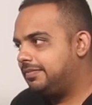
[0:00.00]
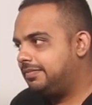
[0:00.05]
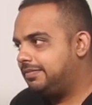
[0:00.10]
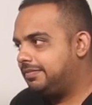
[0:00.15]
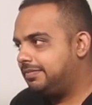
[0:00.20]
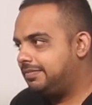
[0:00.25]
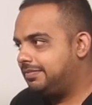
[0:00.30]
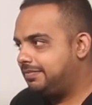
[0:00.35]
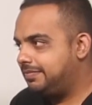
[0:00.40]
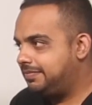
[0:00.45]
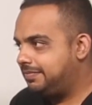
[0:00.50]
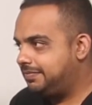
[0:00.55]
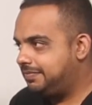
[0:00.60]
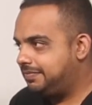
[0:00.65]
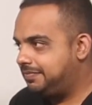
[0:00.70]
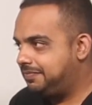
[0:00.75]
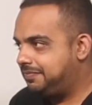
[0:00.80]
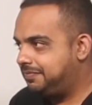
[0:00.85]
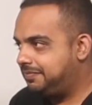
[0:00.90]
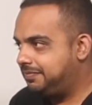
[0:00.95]

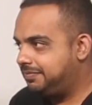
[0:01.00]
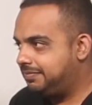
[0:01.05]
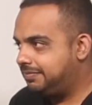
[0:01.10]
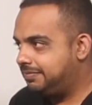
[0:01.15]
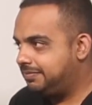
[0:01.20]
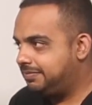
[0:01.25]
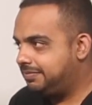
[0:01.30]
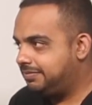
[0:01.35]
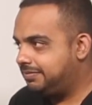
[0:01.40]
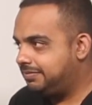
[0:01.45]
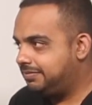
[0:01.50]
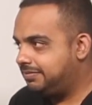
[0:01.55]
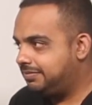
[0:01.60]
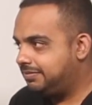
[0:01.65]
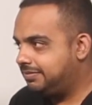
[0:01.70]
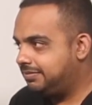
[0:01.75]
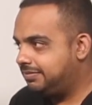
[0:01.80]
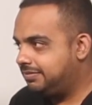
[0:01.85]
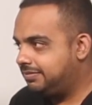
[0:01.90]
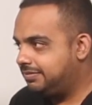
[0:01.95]

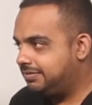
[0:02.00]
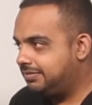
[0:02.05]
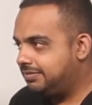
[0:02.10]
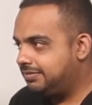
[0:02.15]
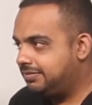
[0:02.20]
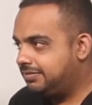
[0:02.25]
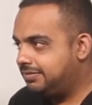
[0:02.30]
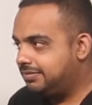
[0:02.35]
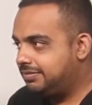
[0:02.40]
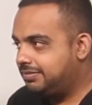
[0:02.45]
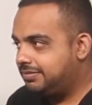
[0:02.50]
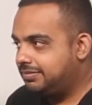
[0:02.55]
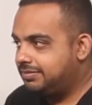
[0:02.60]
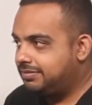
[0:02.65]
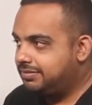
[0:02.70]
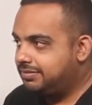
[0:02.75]
[no speech]